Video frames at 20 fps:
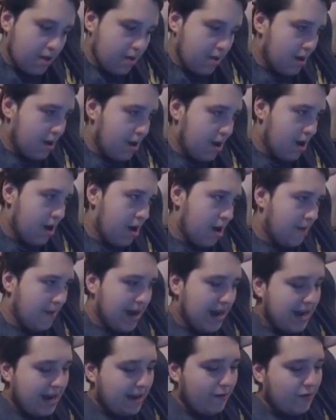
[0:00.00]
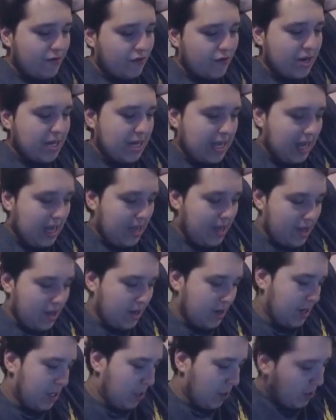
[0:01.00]
Oh, mate, that was risky.
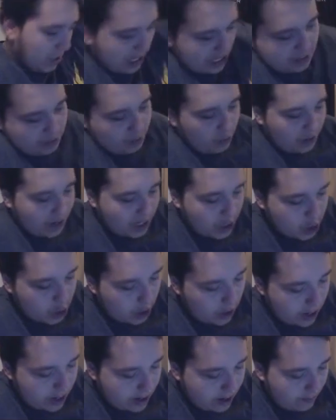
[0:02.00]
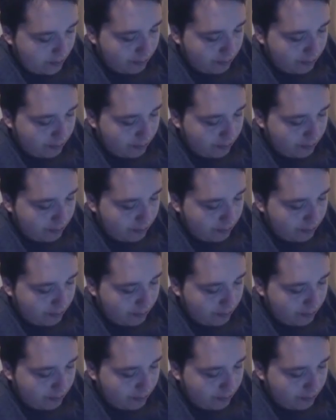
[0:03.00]
As soon as I spawned that giant.